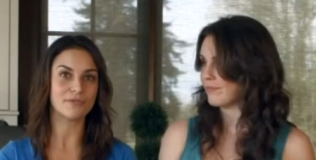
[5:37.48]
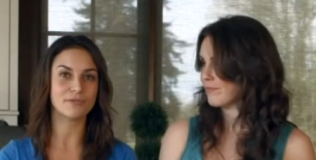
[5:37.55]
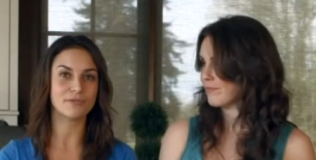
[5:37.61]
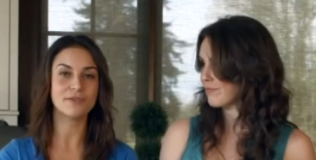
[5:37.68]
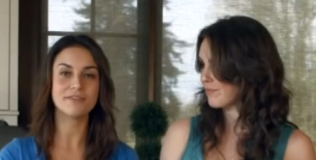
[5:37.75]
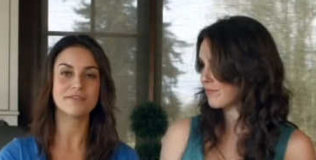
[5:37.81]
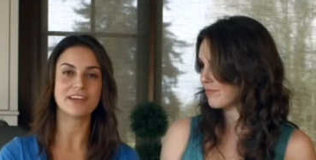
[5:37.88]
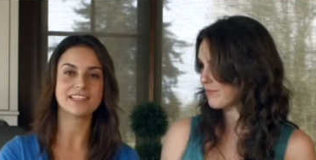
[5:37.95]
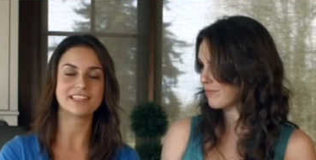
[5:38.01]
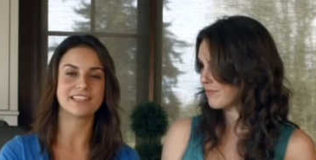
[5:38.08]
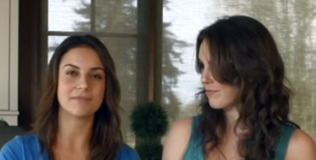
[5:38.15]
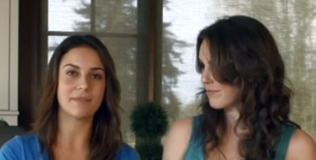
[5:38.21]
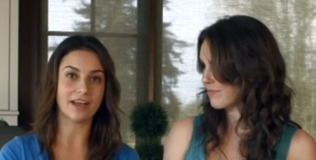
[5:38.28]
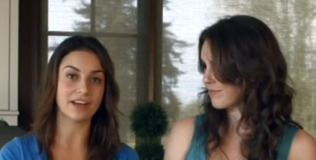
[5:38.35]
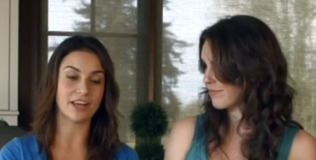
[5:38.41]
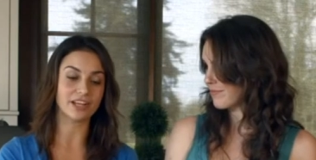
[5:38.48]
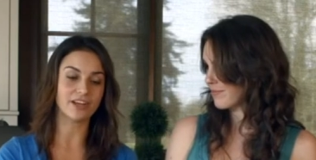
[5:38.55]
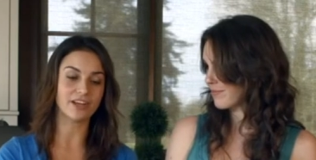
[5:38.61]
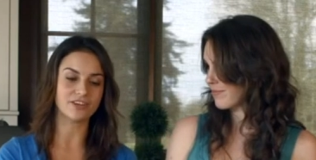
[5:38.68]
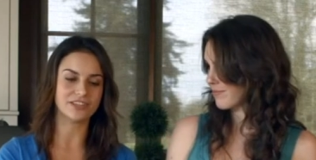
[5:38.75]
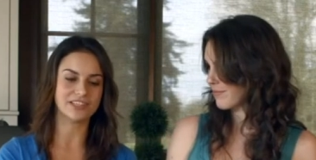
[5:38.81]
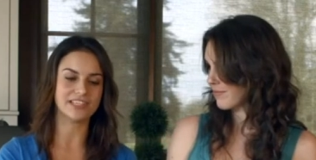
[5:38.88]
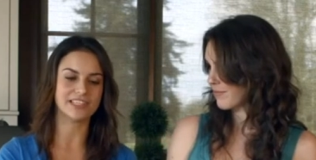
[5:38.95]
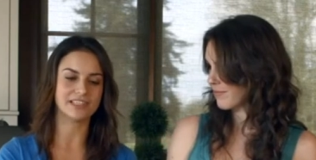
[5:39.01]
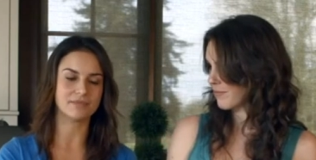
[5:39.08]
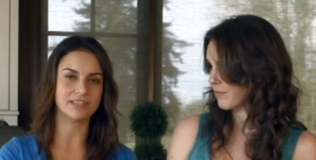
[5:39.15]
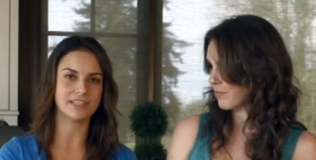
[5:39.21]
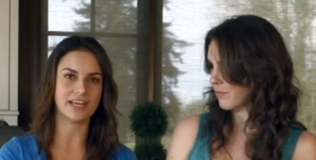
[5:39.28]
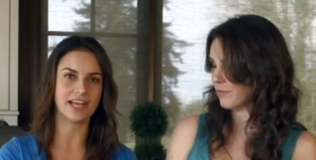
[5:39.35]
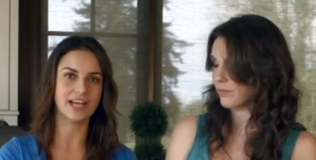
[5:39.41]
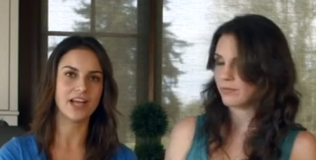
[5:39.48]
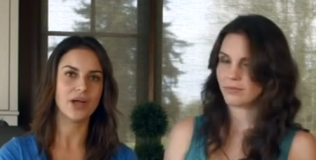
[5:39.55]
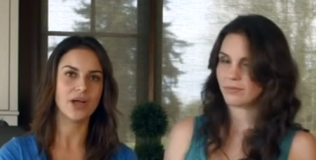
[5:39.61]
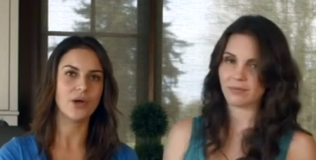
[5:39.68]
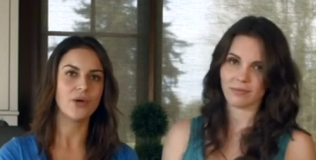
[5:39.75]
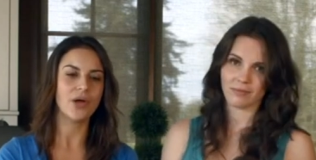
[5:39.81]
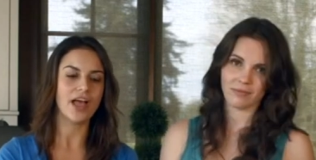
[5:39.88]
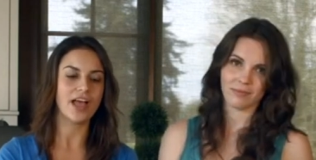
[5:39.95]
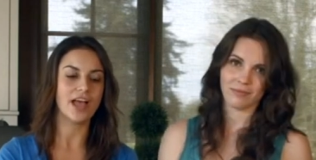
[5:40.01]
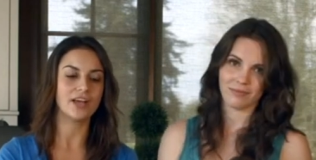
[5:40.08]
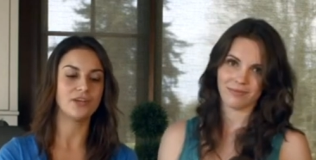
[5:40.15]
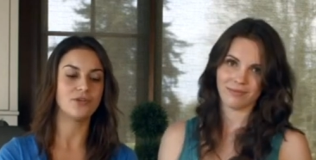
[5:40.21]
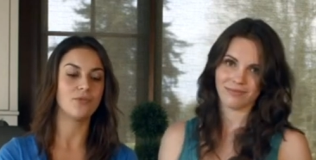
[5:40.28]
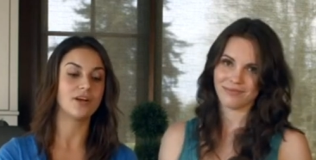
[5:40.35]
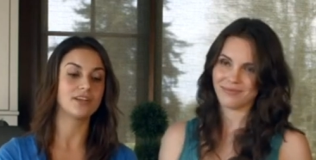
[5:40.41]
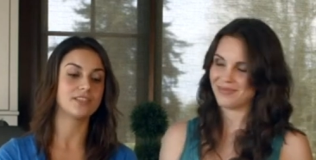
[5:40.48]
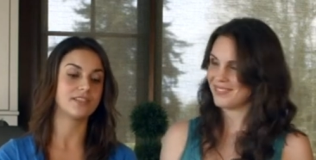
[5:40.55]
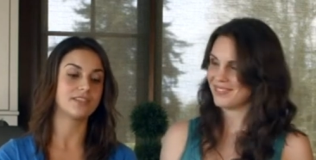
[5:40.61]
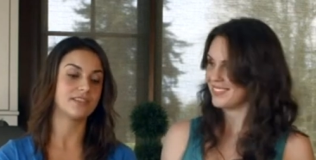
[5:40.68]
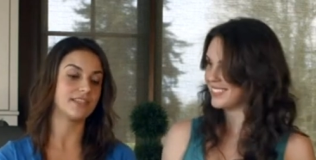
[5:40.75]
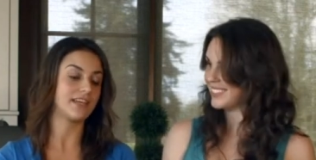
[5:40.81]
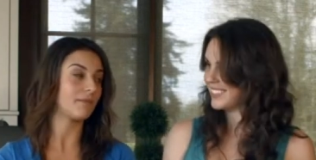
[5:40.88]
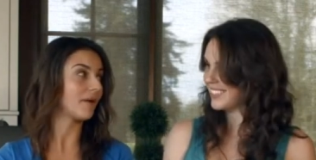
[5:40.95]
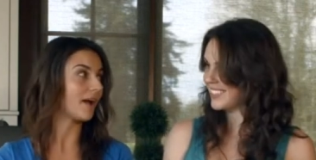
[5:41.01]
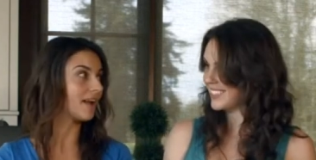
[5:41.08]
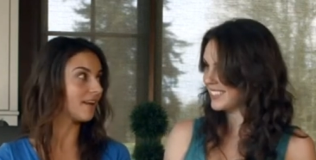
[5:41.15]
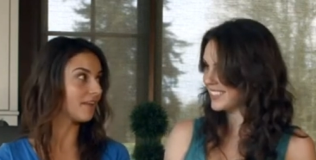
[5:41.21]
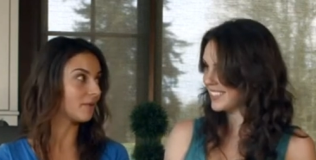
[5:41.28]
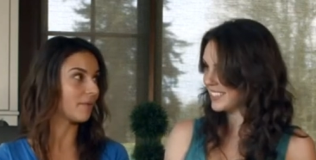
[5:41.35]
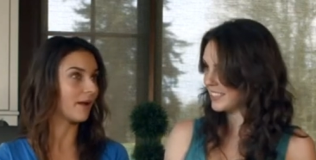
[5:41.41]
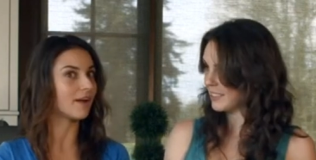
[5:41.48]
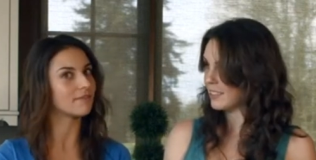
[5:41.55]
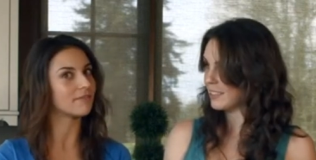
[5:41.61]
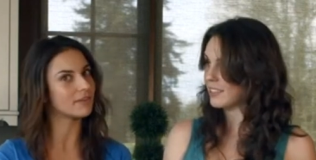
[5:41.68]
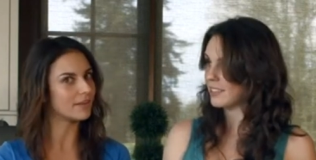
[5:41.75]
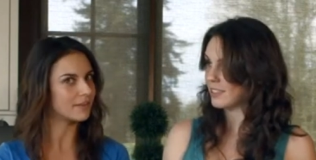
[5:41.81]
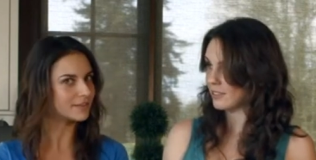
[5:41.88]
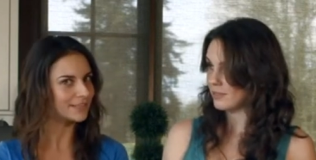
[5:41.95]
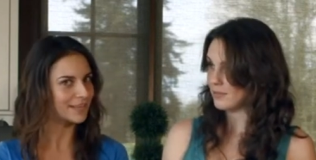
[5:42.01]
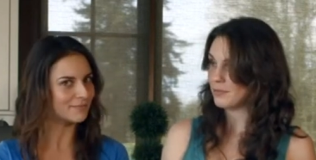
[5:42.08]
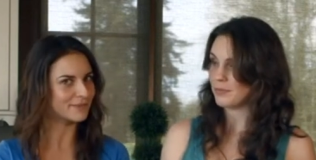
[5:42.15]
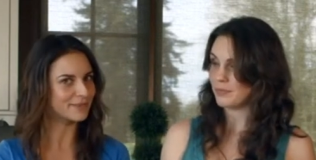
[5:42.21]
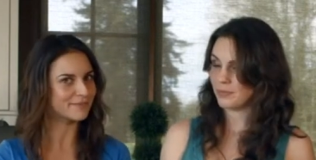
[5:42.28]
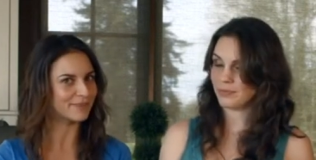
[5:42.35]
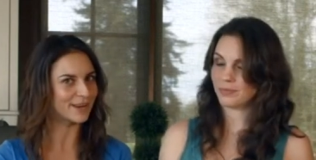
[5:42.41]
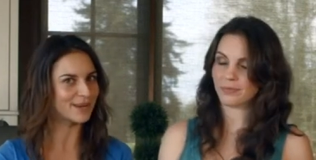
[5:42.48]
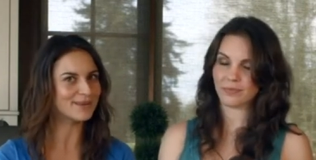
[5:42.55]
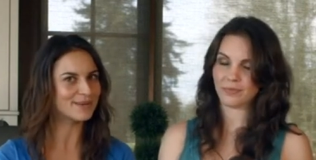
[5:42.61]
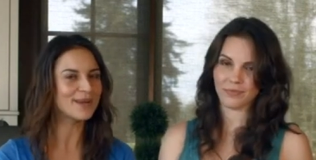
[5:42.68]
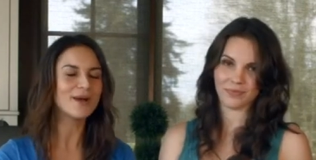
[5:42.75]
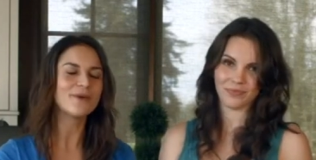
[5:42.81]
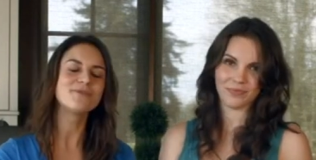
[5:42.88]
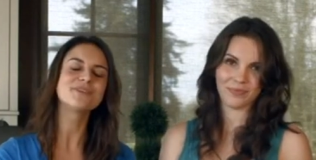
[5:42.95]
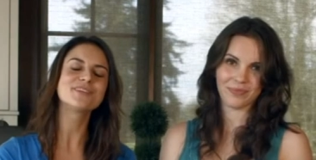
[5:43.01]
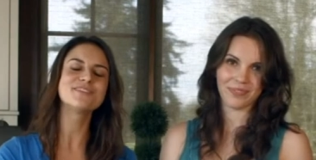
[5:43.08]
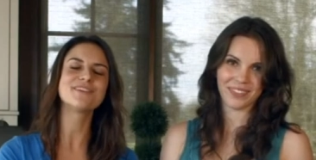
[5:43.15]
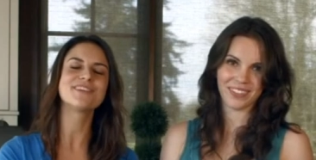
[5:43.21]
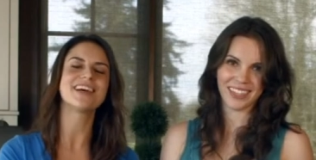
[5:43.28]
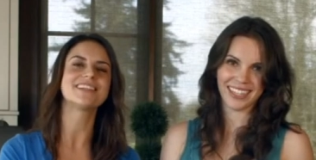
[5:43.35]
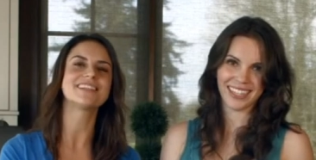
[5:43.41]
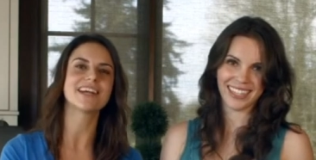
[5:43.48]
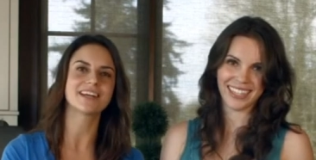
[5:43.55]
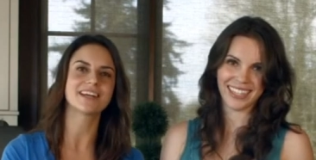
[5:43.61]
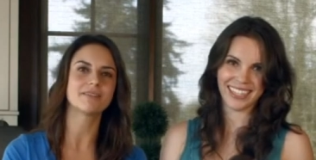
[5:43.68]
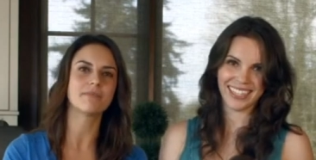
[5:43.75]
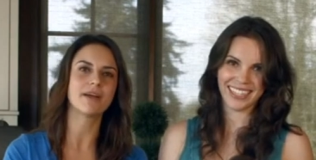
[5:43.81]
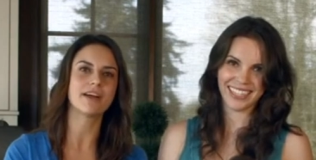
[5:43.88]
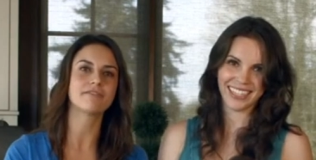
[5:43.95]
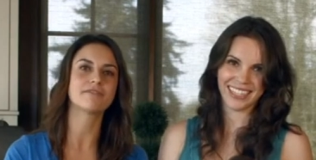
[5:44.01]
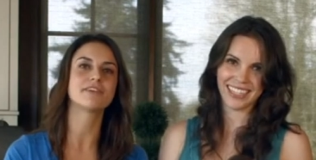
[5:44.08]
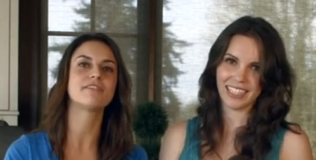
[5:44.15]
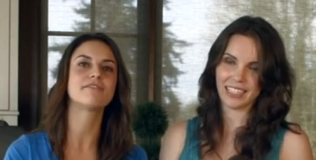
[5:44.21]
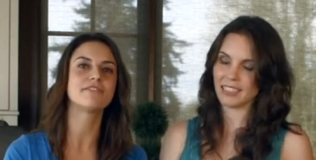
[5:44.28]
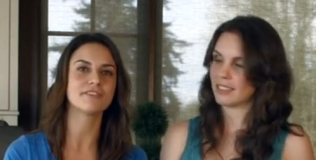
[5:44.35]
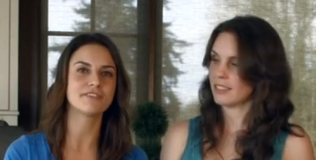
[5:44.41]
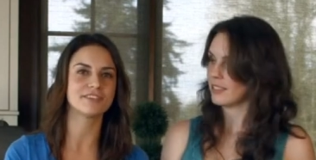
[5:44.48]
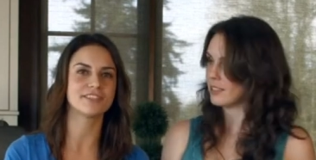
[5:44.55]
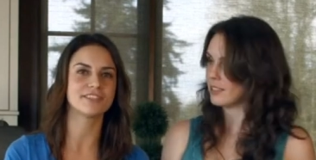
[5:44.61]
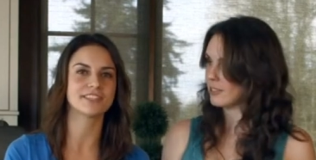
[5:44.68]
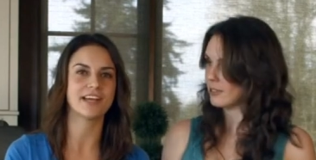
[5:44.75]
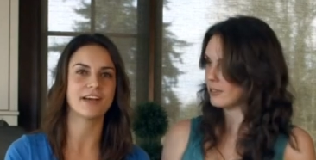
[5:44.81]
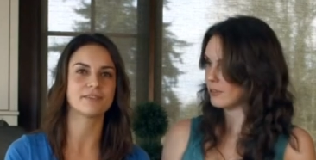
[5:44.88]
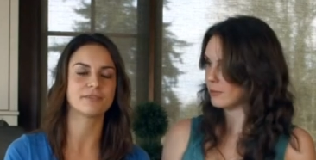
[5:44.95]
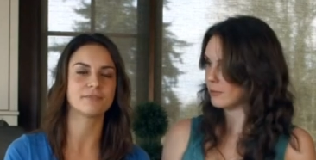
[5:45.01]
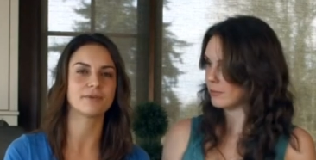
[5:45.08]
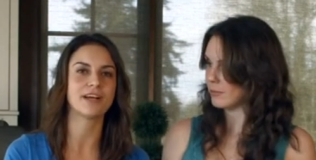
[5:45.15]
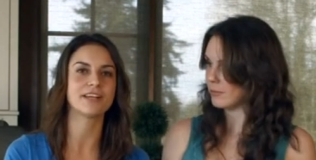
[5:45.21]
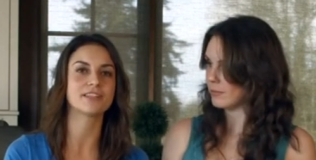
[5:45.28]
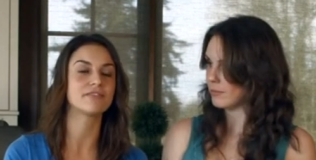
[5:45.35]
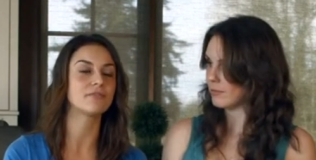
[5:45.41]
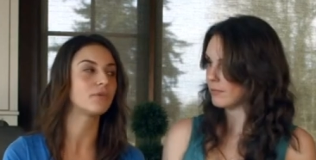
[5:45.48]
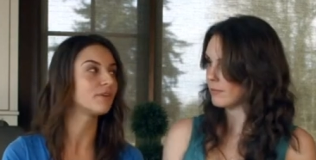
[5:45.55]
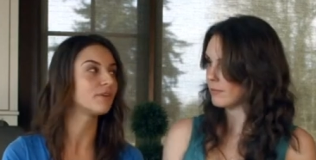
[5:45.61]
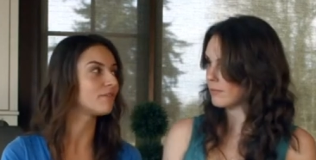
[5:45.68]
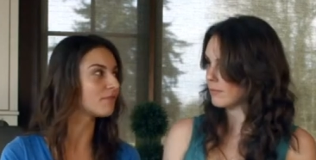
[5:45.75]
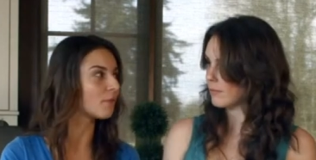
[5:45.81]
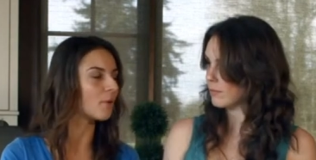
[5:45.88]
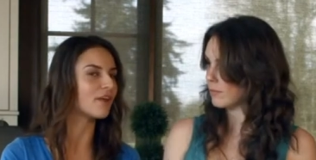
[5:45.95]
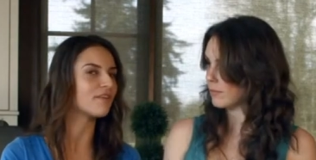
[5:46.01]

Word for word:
Speaker 1: if you invest in the magnetic laundry system today, and you want to, say, buy another pair for another skeptic friend, we'll give you that second pair for a further discounted price of only $4.